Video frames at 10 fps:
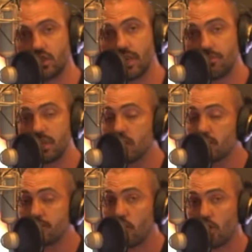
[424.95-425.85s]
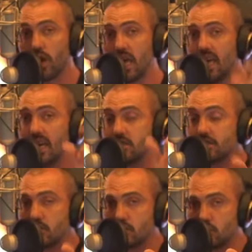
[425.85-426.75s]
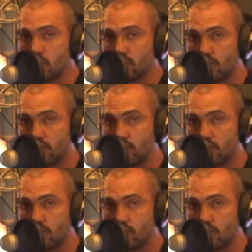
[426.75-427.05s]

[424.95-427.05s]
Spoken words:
can be good for is very short